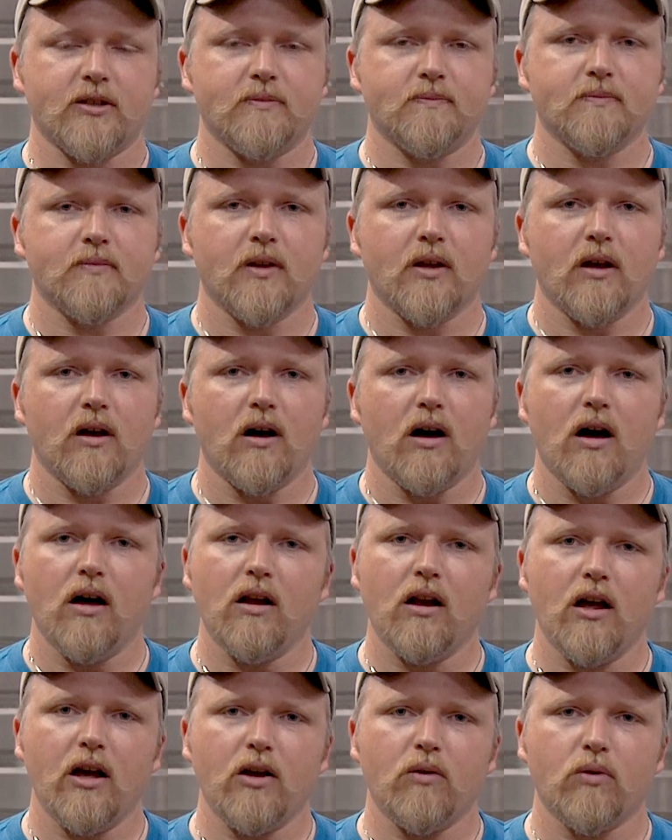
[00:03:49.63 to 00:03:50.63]
it.
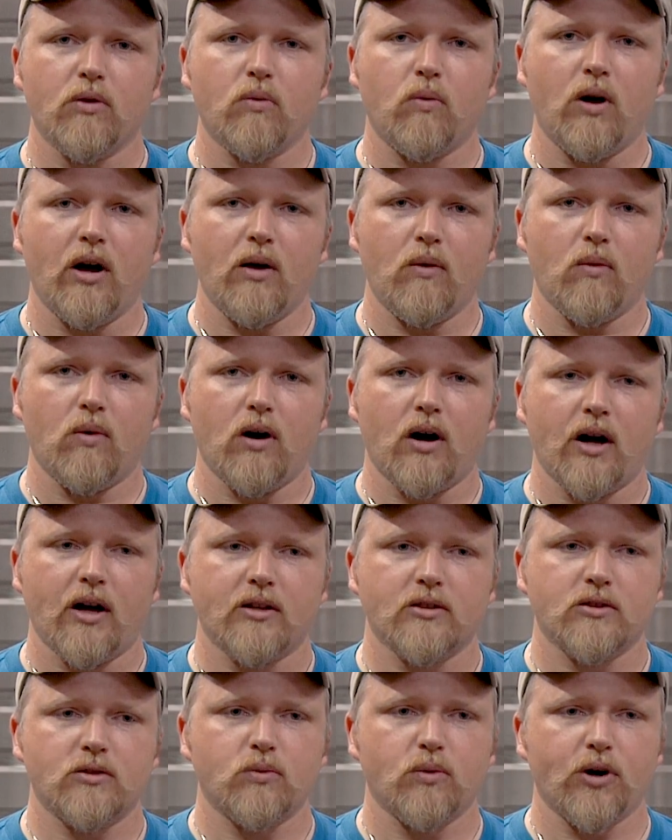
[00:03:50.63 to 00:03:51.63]
Unlike with white
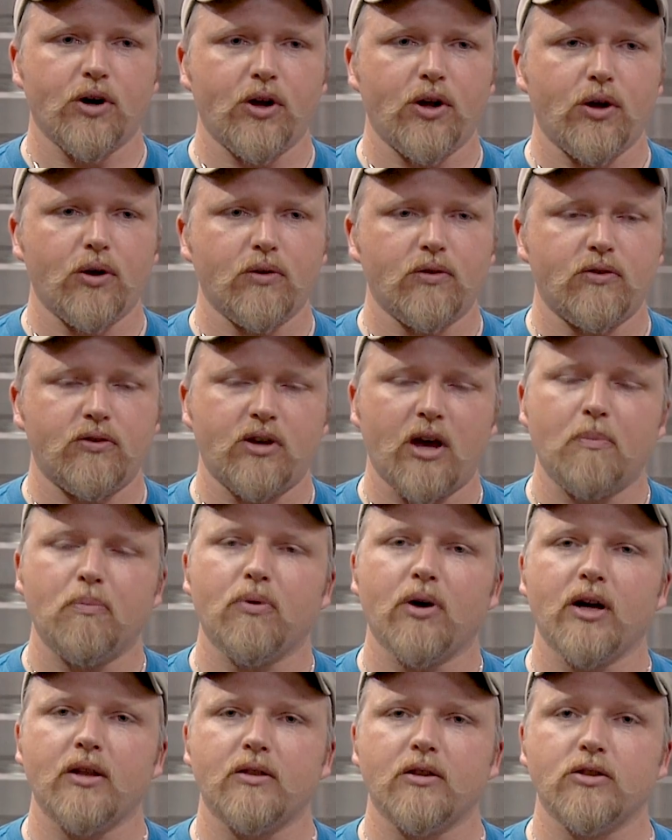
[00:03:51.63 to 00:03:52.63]
wines where you
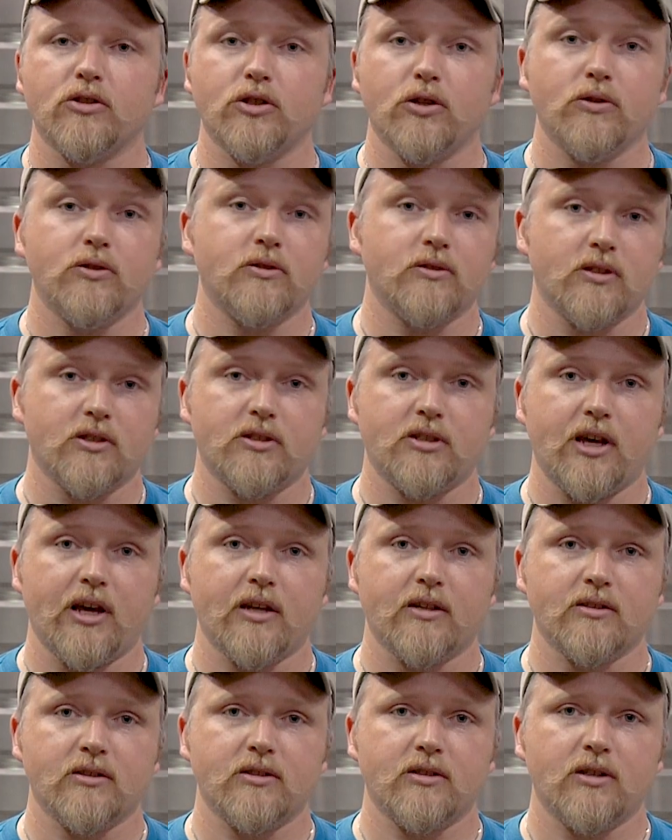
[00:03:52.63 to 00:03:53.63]
separate the juice and the
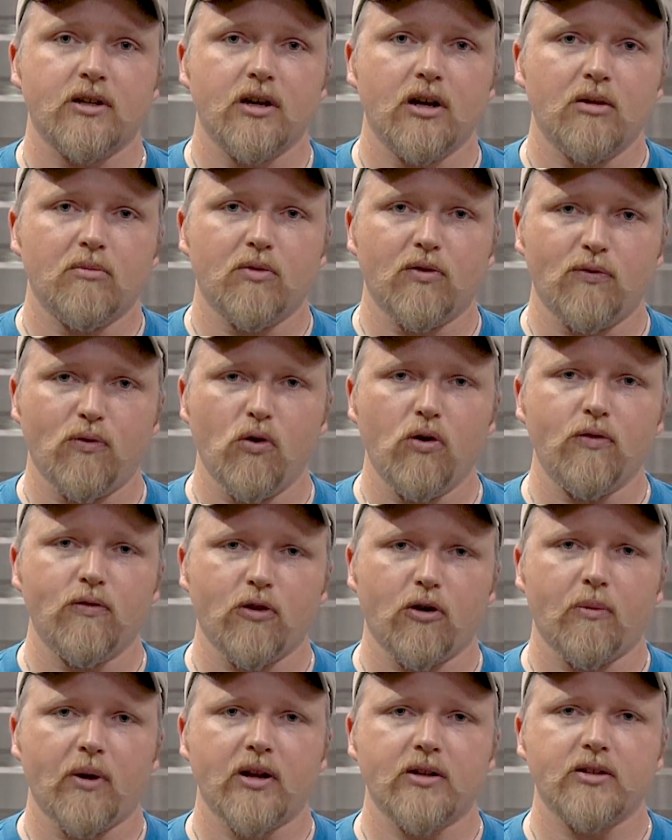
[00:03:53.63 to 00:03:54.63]
skins before
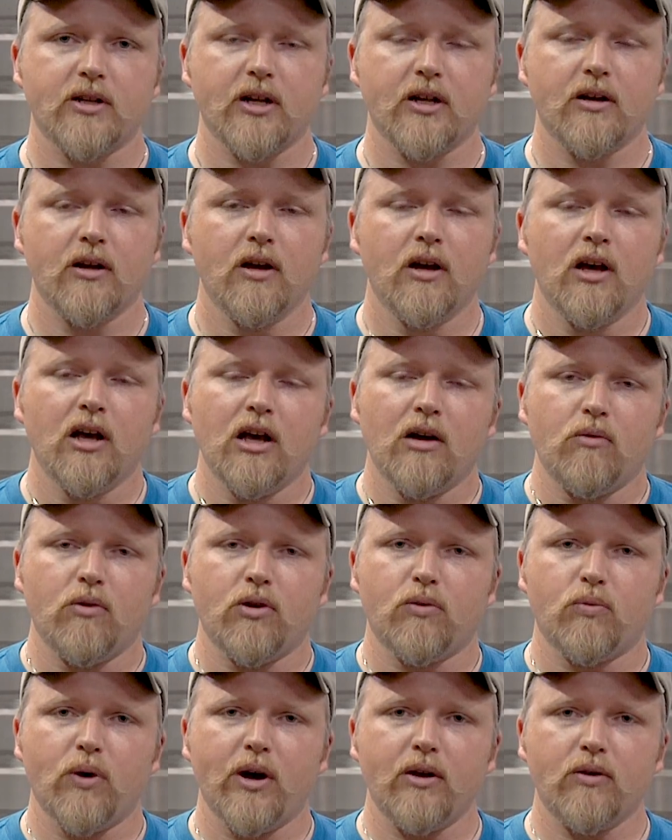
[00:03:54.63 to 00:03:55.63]
fermenting,
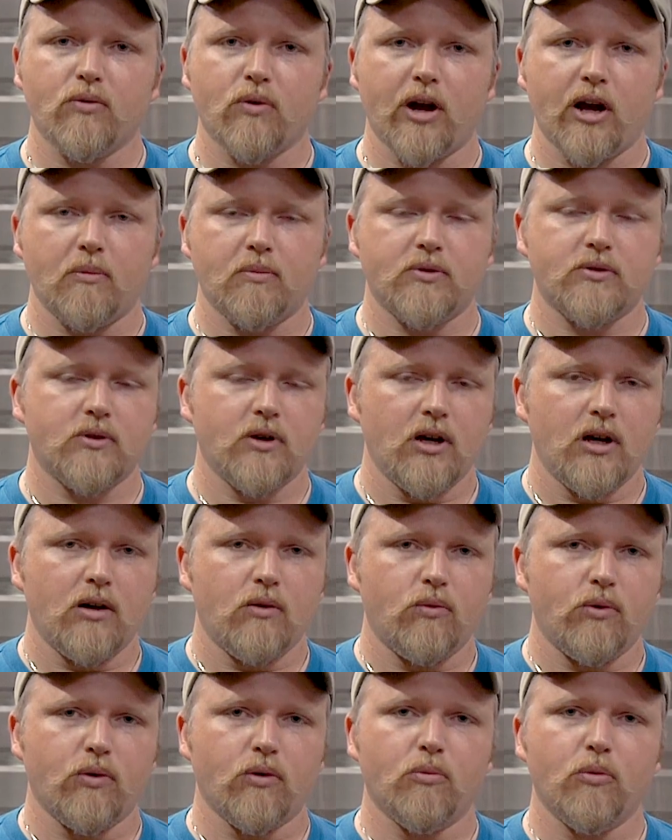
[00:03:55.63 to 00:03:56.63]
with red grapes,
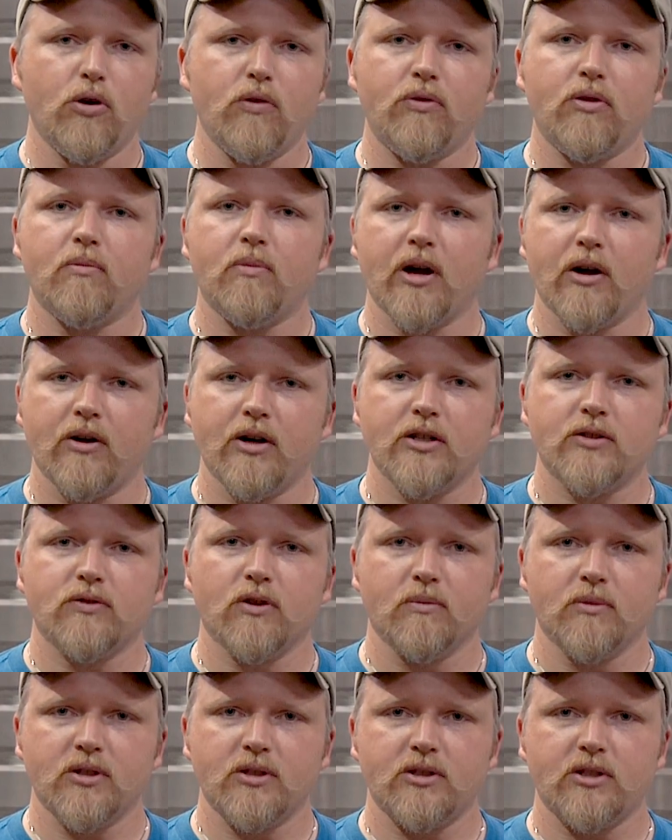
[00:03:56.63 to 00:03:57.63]
we remove the berries
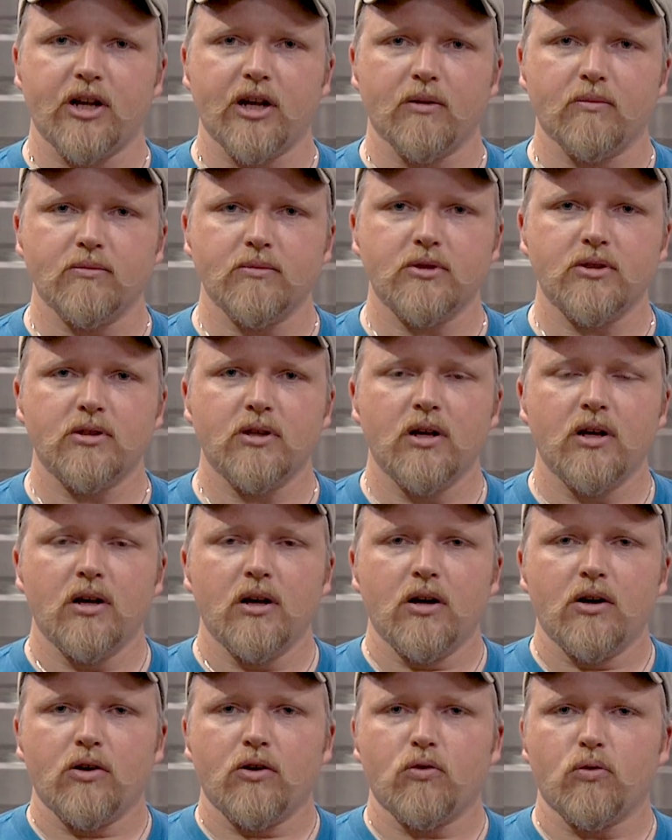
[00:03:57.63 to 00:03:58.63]
from the stems,
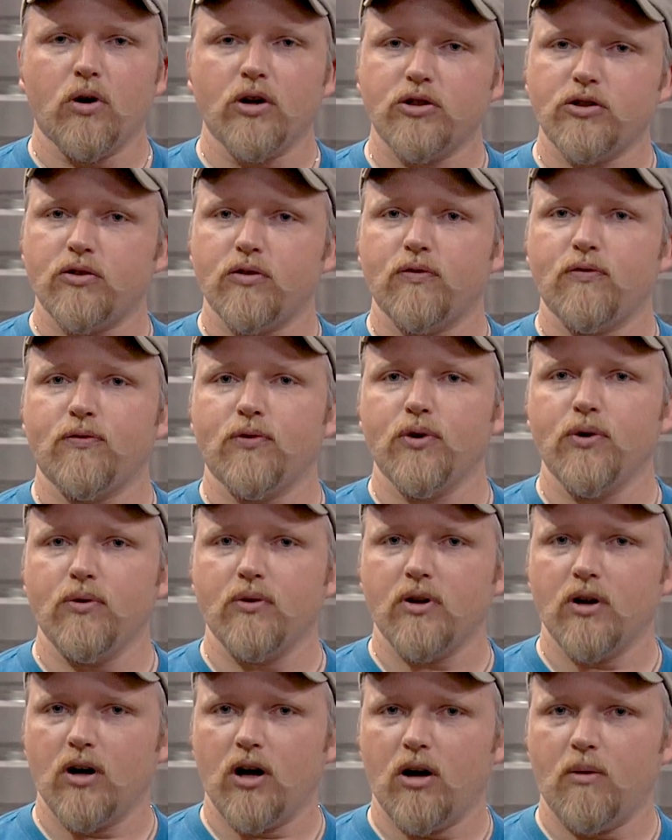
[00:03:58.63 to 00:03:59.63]
crush the
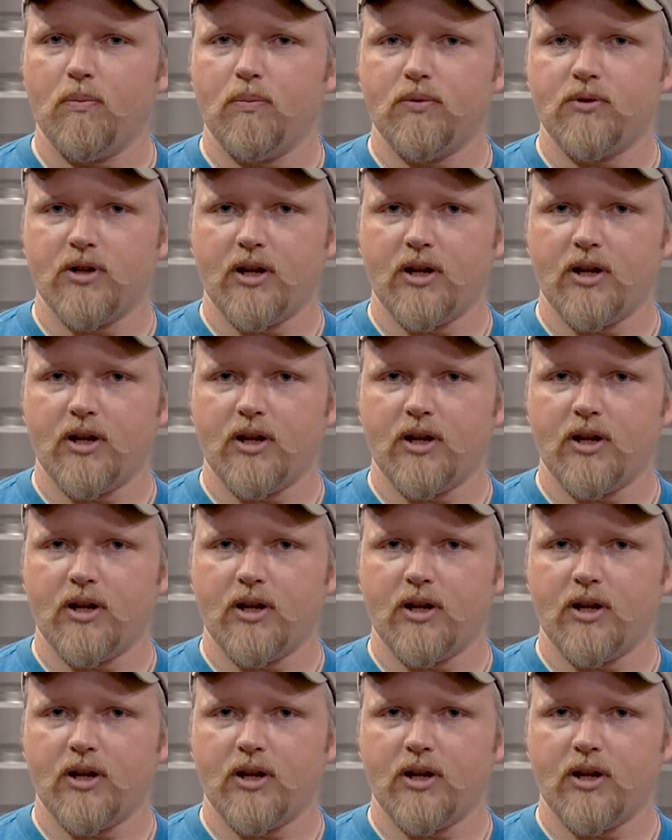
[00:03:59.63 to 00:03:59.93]
fruit up